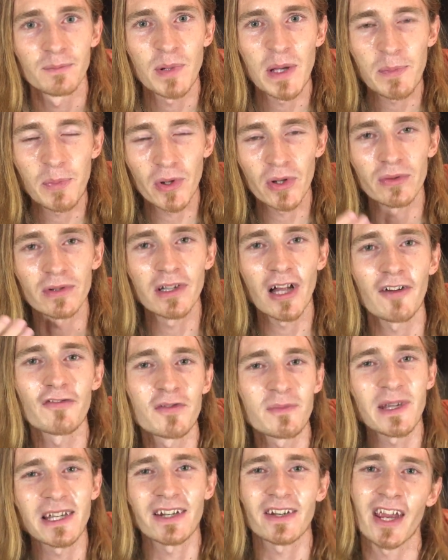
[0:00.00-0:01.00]
People who
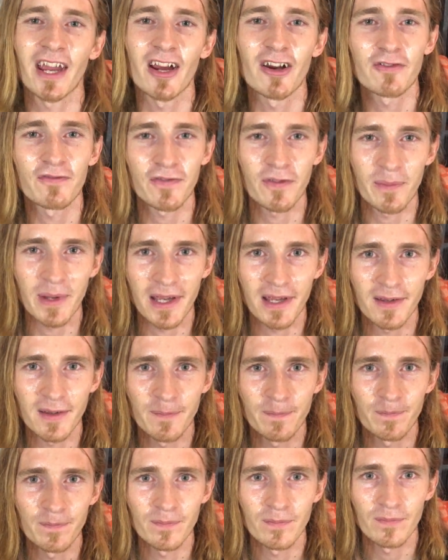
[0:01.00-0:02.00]
loved me and cared for me,
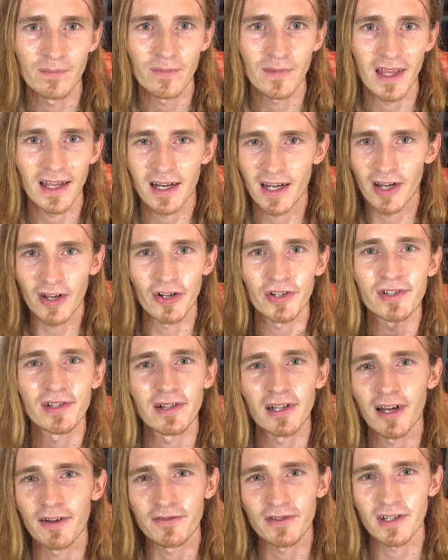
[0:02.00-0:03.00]
and I
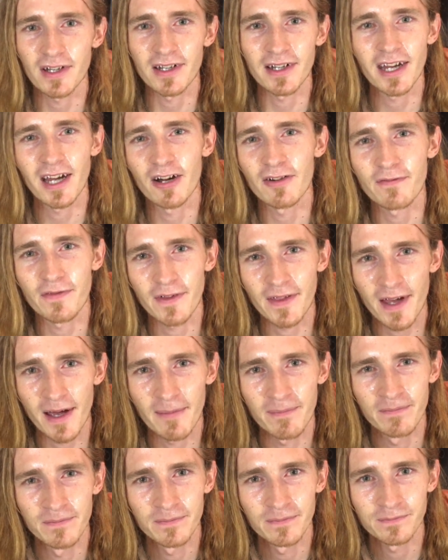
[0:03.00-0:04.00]
also loved and cared for
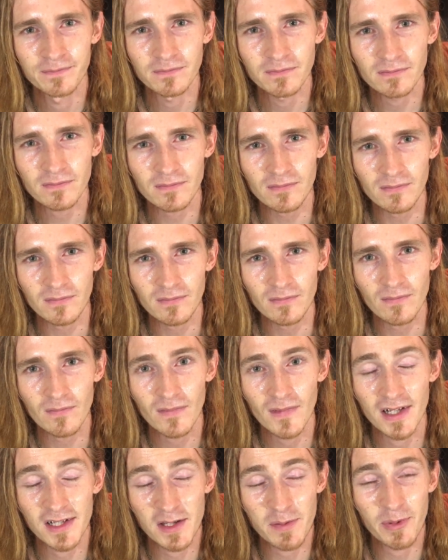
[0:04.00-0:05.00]
them.
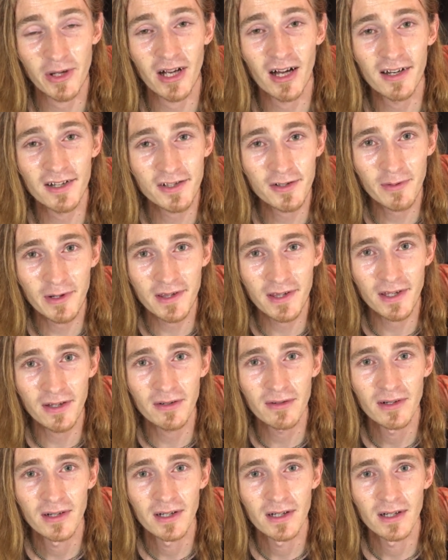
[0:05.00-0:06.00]
And to be honest with
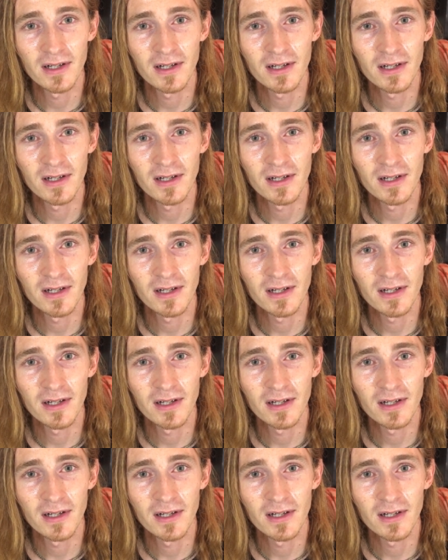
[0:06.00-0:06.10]
you,